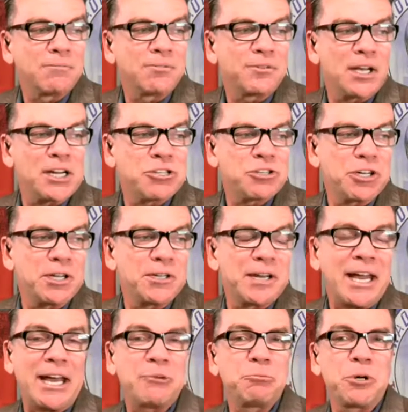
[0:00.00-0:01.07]
inflation,
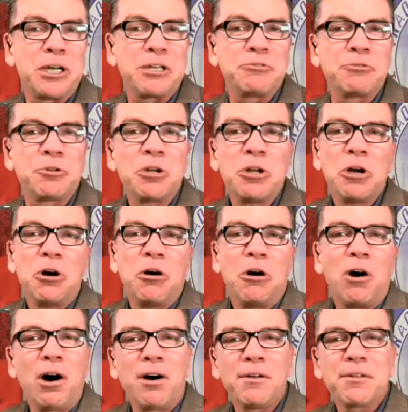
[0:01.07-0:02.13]
headwinds,
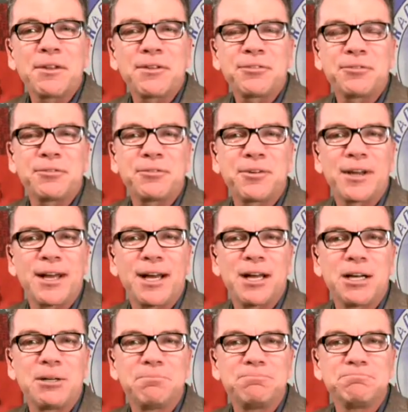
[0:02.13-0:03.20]
all this
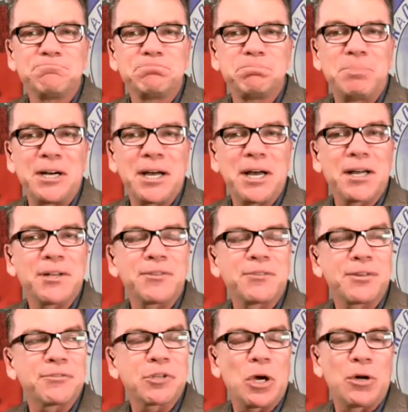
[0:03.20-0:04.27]
uh,
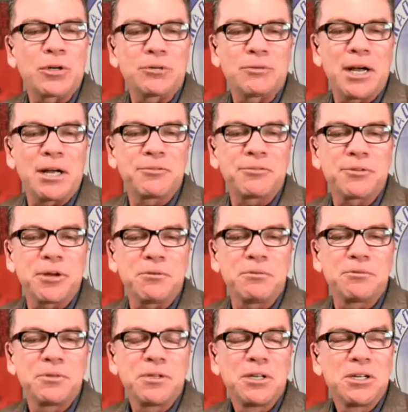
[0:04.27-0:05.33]
buzz that's going around.
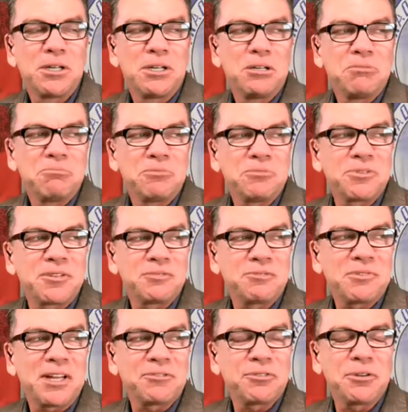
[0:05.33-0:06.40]
So, th
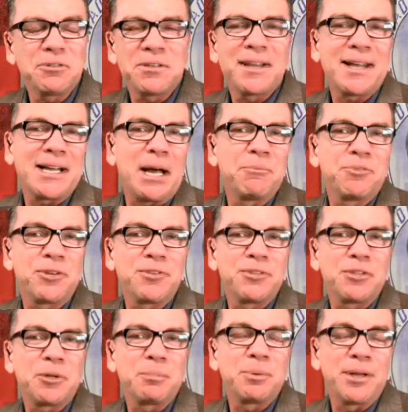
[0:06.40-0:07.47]
that certainly that comes
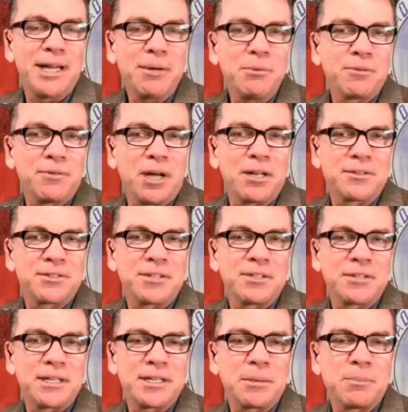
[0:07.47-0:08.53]
into the play with
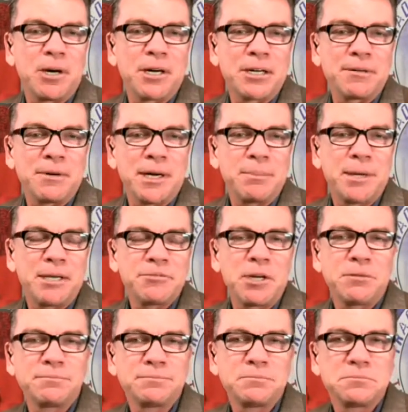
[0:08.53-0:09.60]
volatility in the market, right,
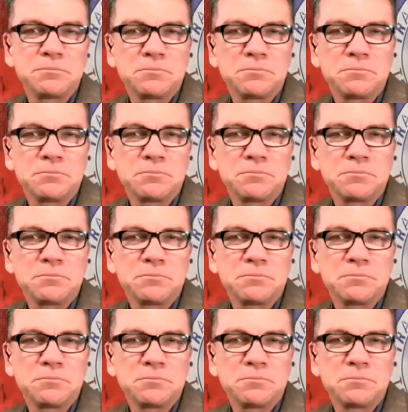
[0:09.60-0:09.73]
Pedro?